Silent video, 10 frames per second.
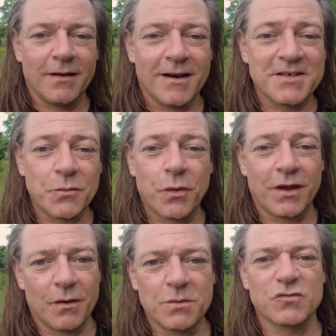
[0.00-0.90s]
I still
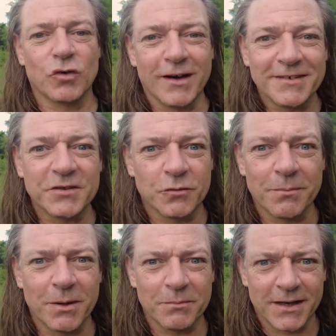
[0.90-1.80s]
think I was right to rip
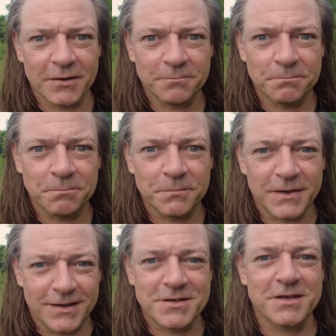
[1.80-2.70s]
them down,
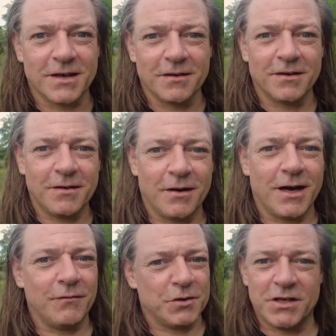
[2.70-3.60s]
incidentally. I
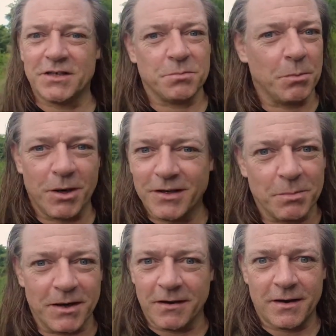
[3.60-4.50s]
haven't changed my mind
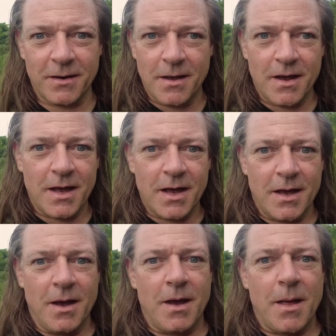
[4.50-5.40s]
about that.
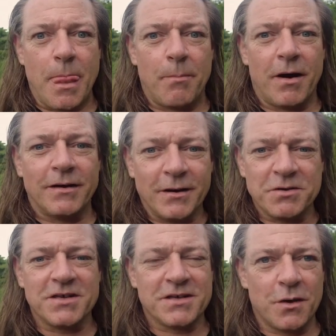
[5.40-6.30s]
But I
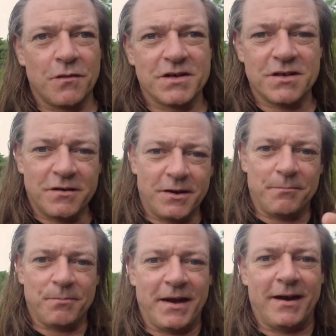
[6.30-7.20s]
noticed over
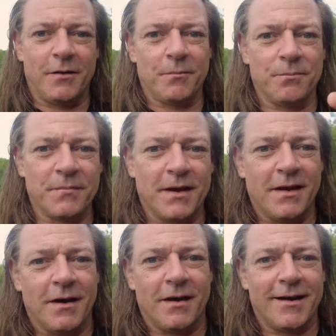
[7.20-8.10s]
time how
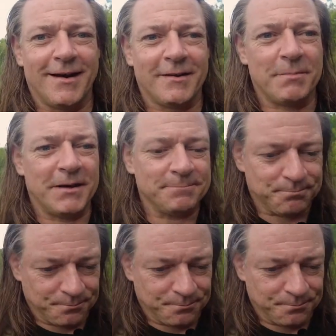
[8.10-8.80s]
I had been